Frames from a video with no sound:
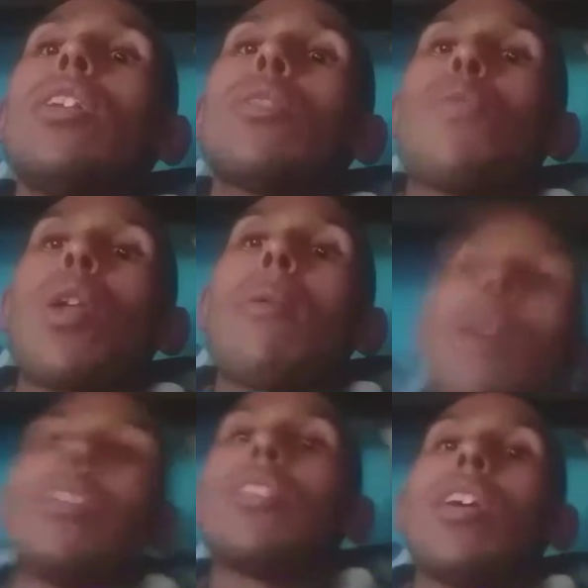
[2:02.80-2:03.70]
to follow about
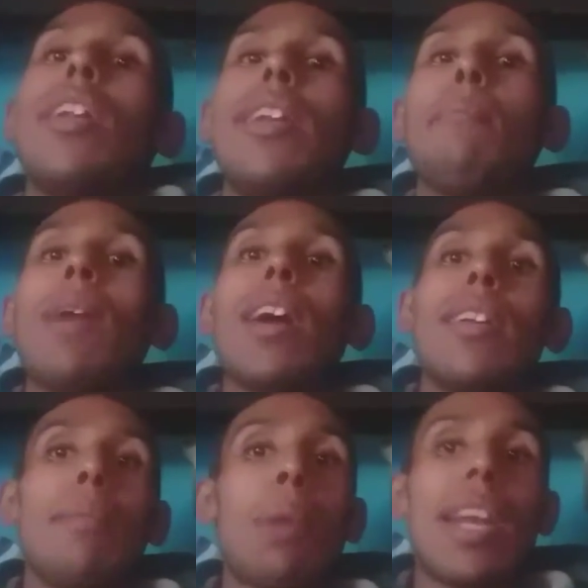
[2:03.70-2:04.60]
it.
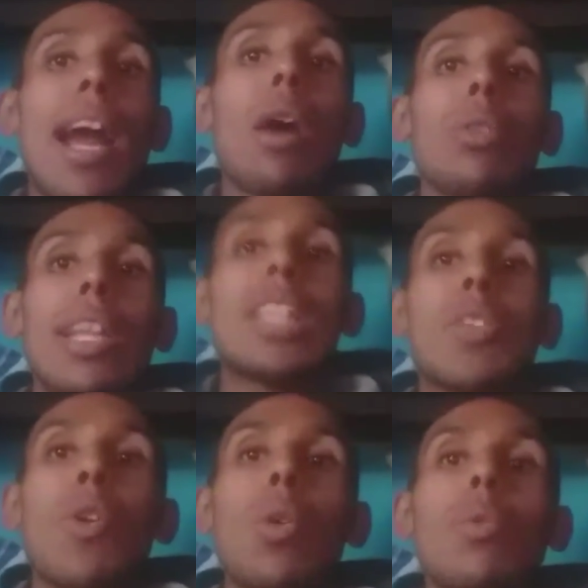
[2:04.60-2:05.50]
But now let's
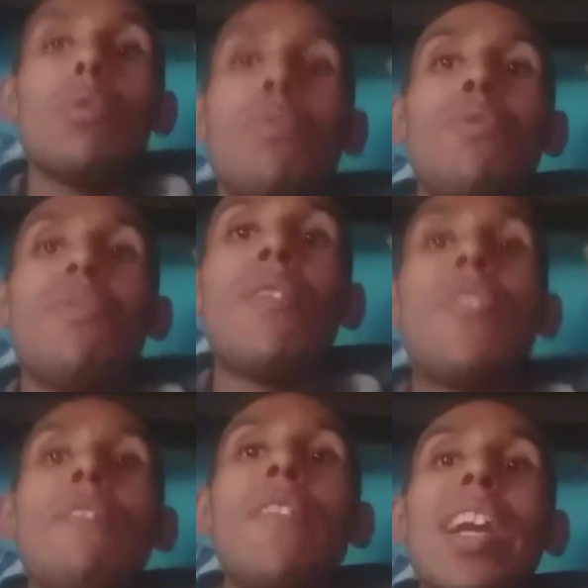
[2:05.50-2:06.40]
follow the
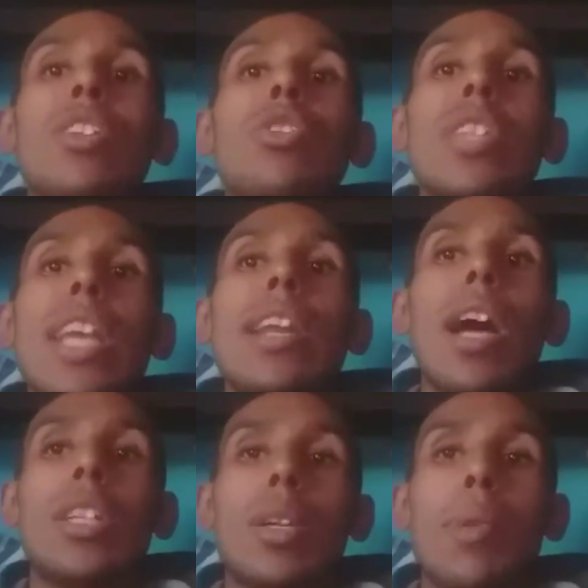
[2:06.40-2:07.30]
vectors in
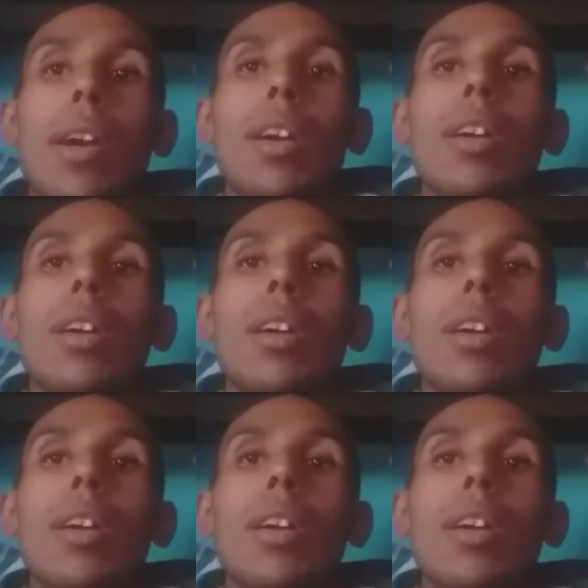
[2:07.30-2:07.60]
algebra.